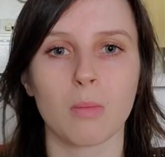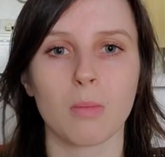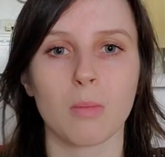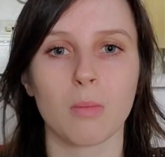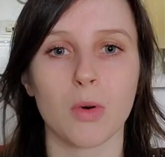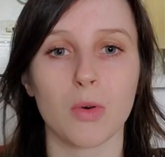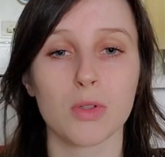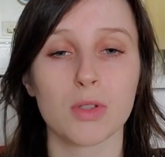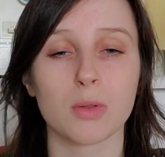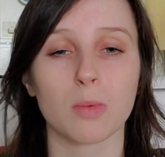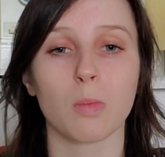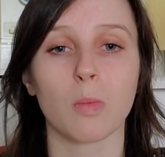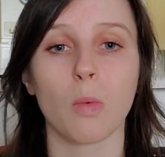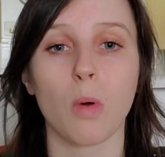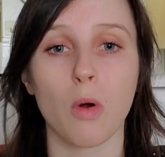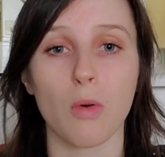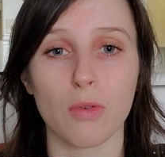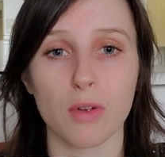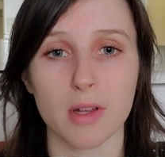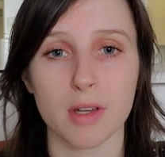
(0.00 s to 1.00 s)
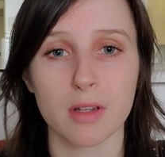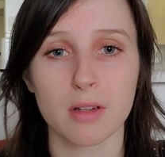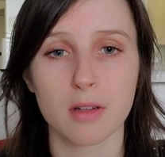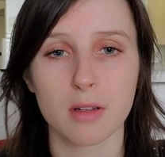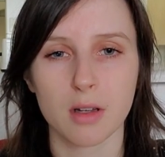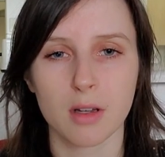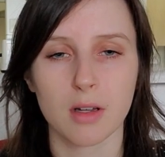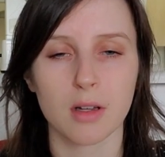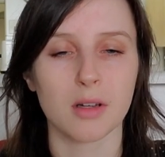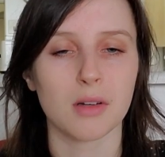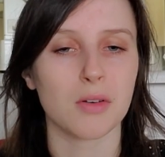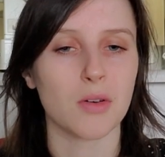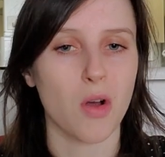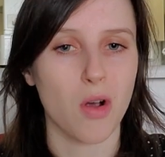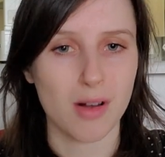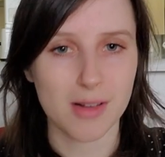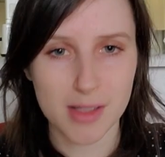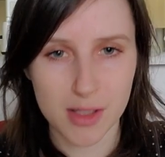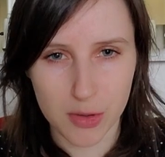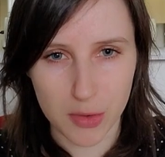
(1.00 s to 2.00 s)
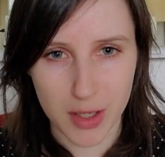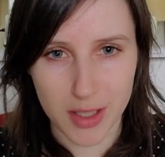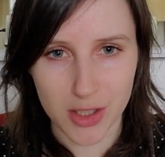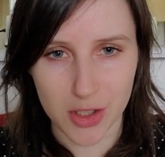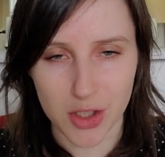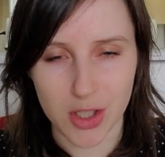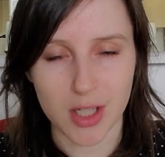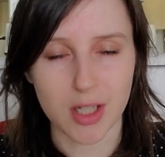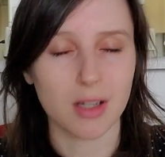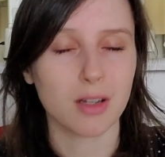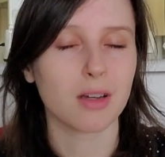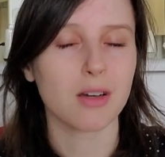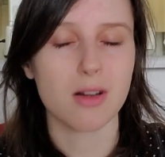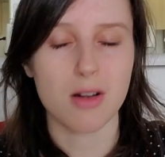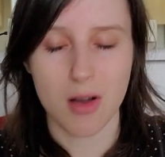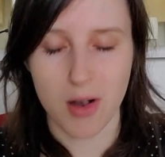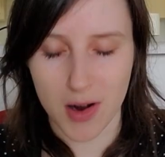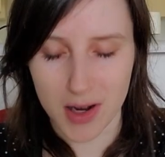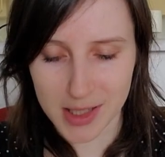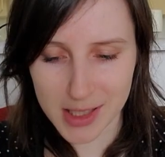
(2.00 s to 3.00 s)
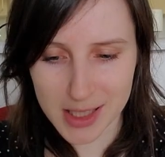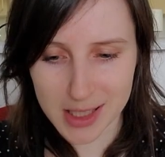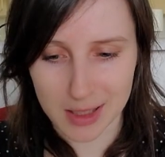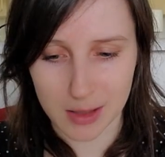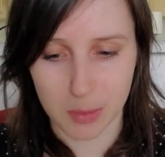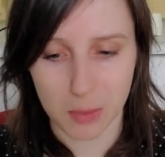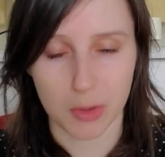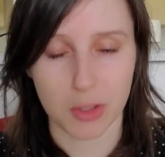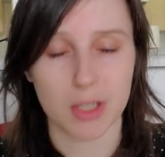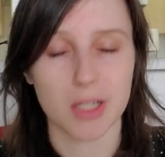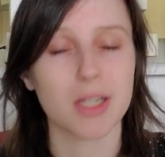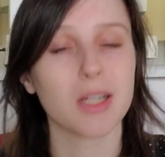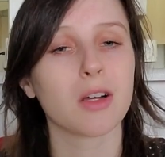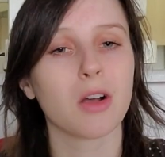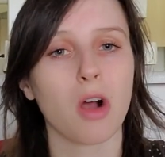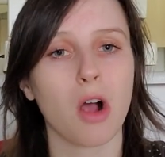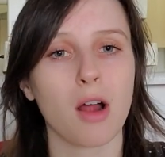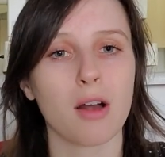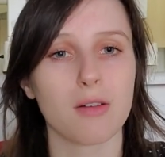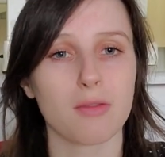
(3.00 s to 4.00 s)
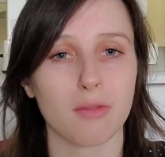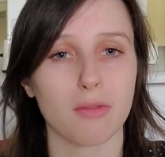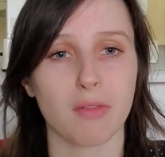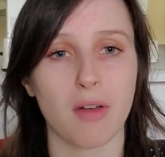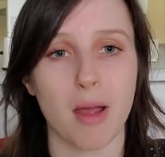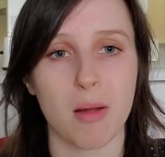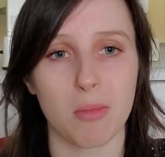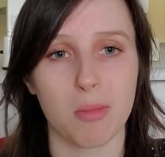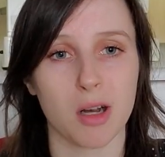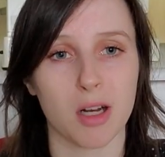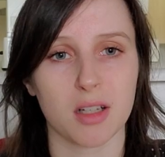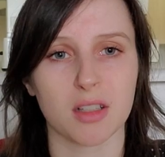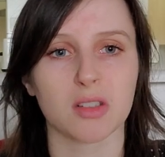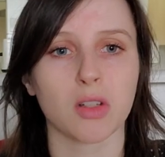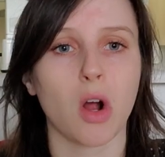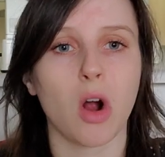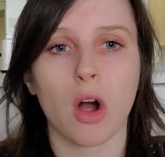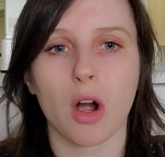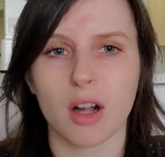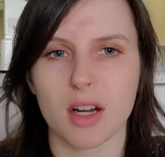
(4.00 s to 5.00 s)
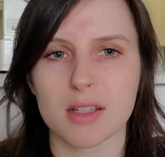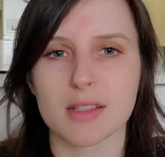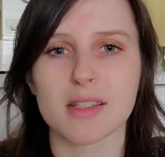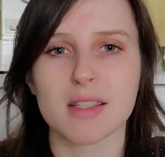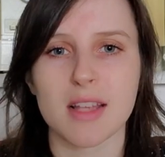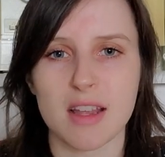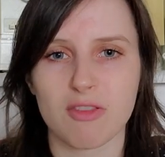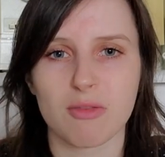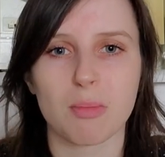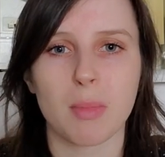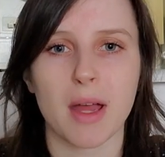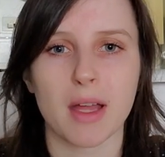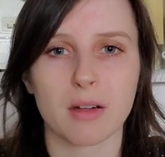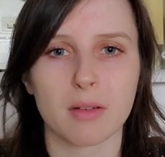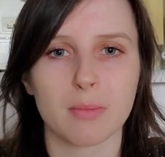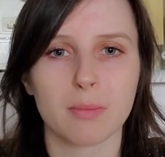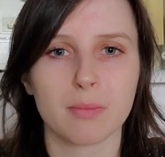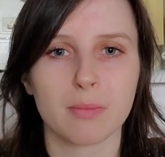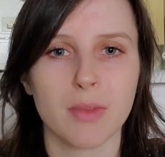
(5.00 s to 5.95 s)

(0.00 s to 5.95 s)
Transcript: Most woven, non-stretchy, non-slippery cotton fabrics are a safe bet.